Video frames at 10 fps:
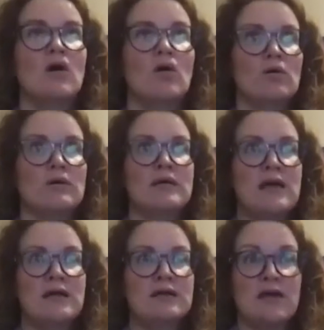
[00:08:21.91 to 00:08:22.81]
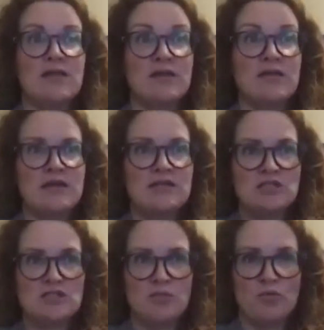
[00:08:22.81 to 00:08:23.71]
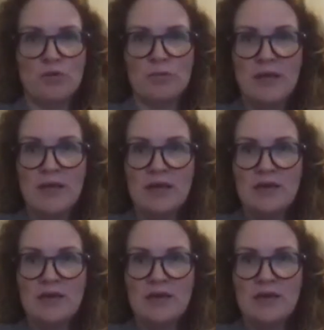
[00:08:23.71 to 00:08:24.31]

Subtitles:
or nothing there to support me,